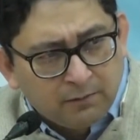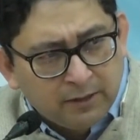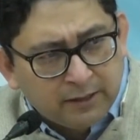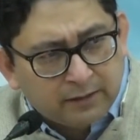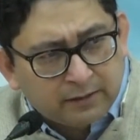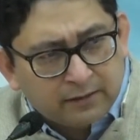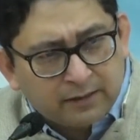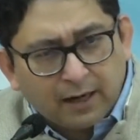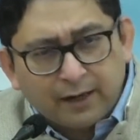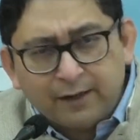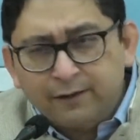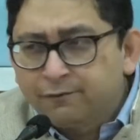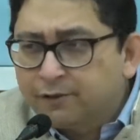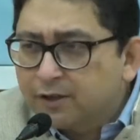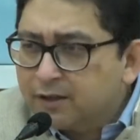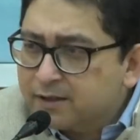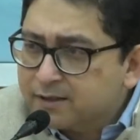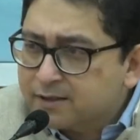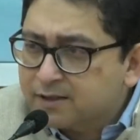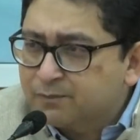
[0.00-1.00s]
with
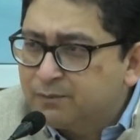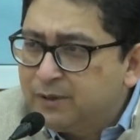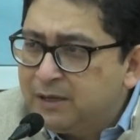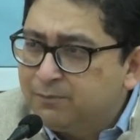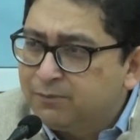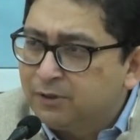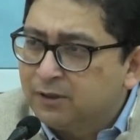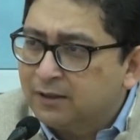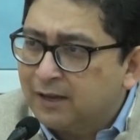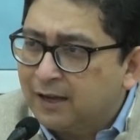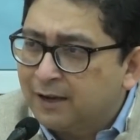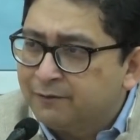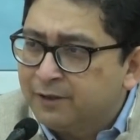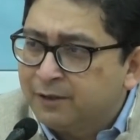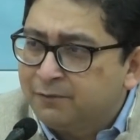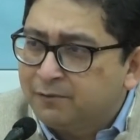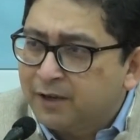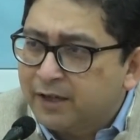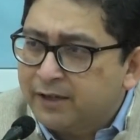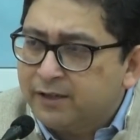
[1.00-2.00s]
diverse people
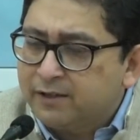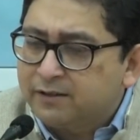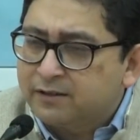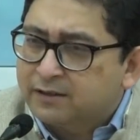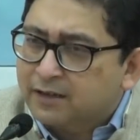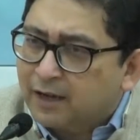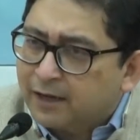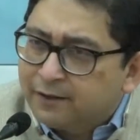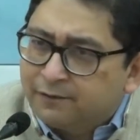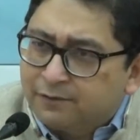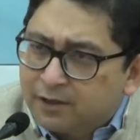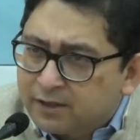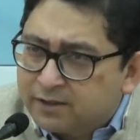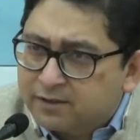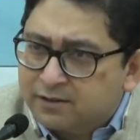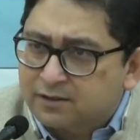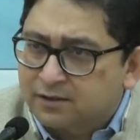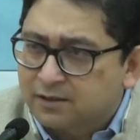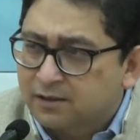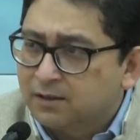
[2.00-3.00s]
having very
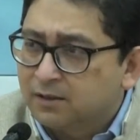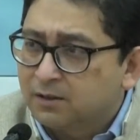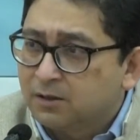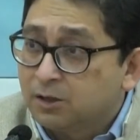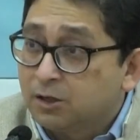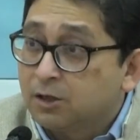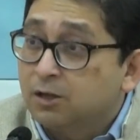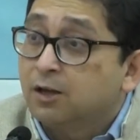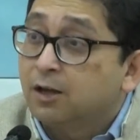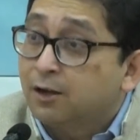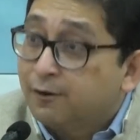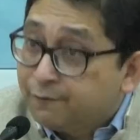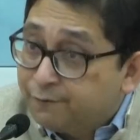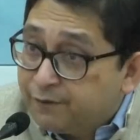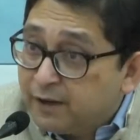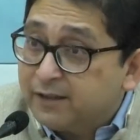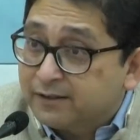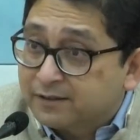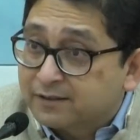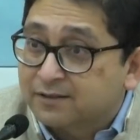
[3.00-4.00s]
diverse
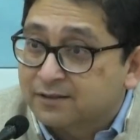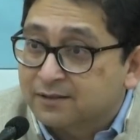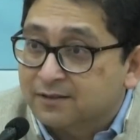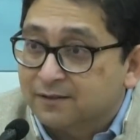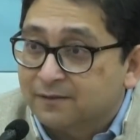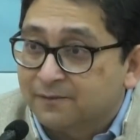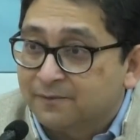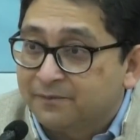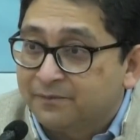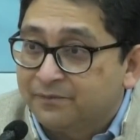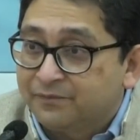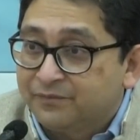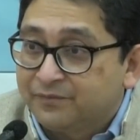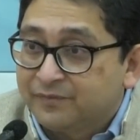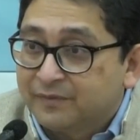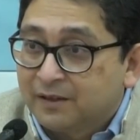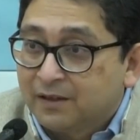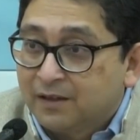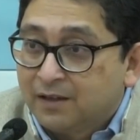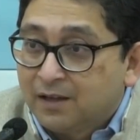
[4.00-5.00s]
faiths.
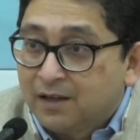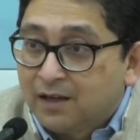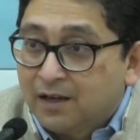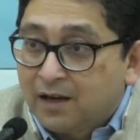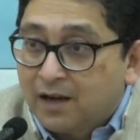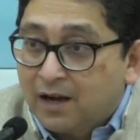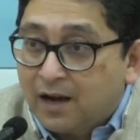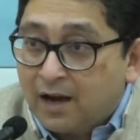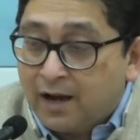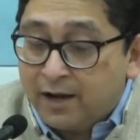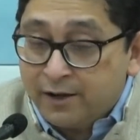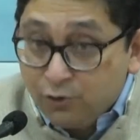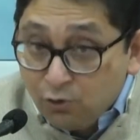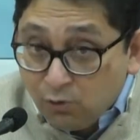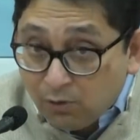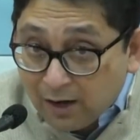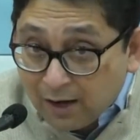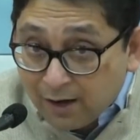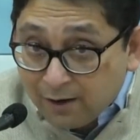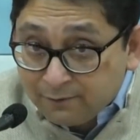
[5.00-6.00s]
And
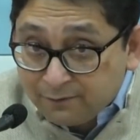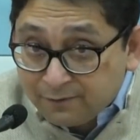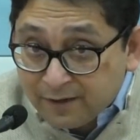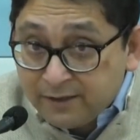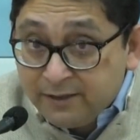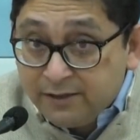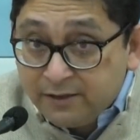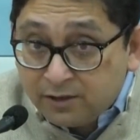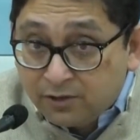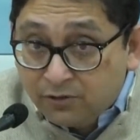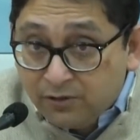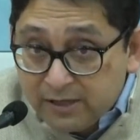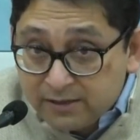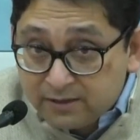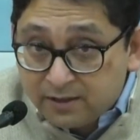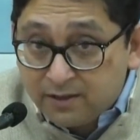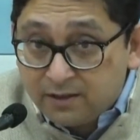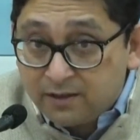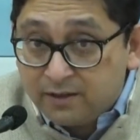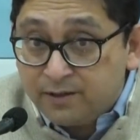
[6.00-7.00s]
you have an
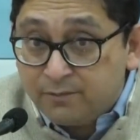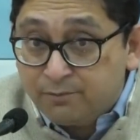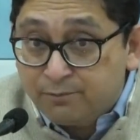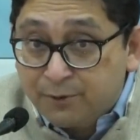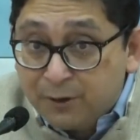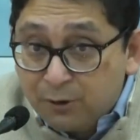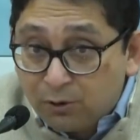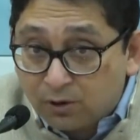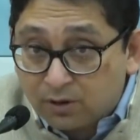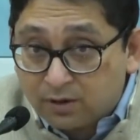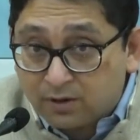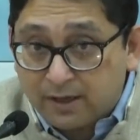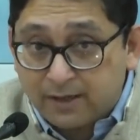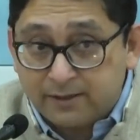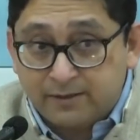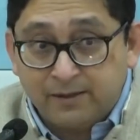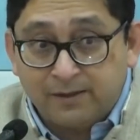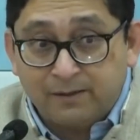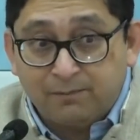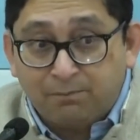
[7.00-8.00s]
increasingly
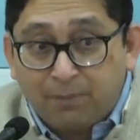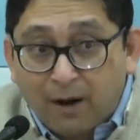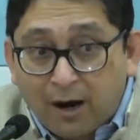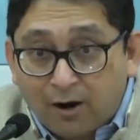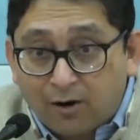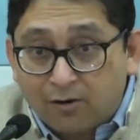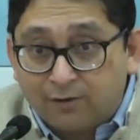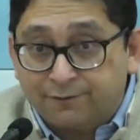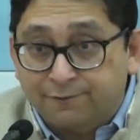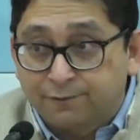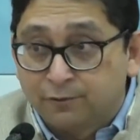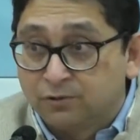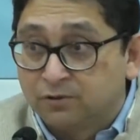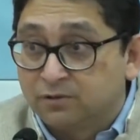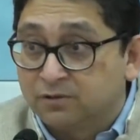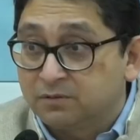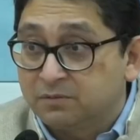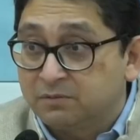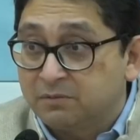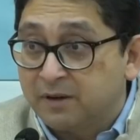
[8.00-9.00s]
bureaucratic,
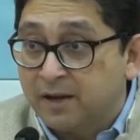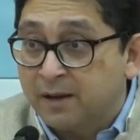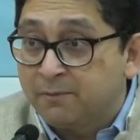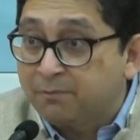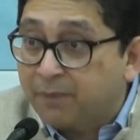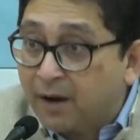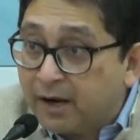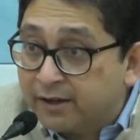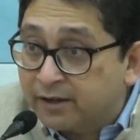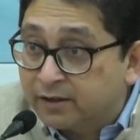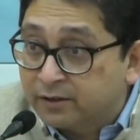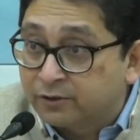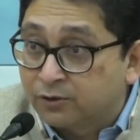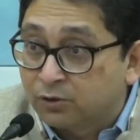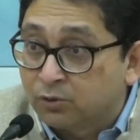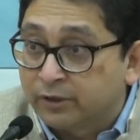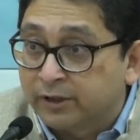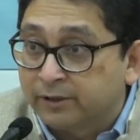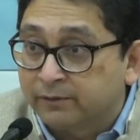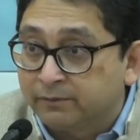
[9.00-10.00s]
powerful empire
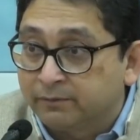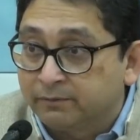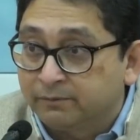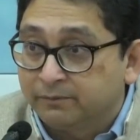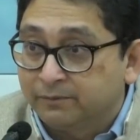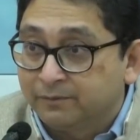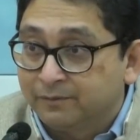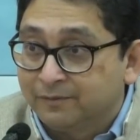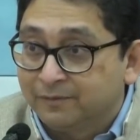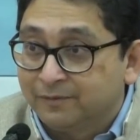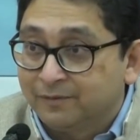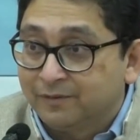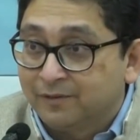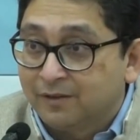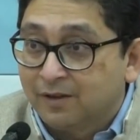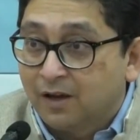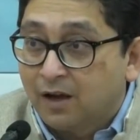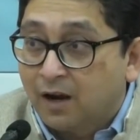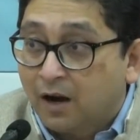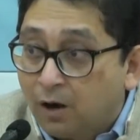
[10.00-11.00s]
growing.
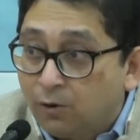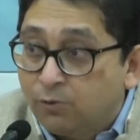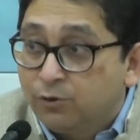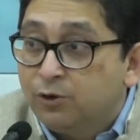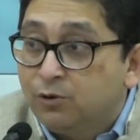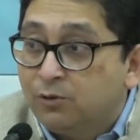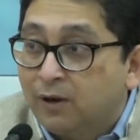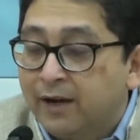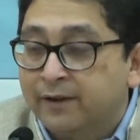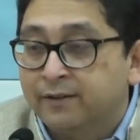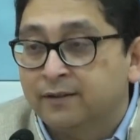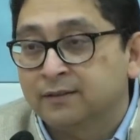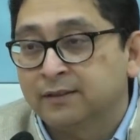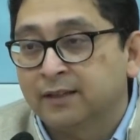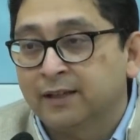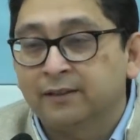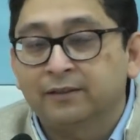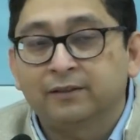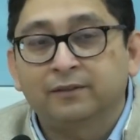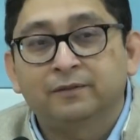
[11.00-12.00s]
How do you handle
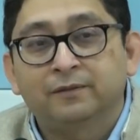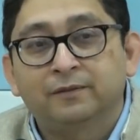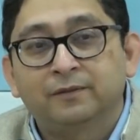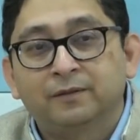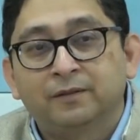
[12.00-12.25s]
that?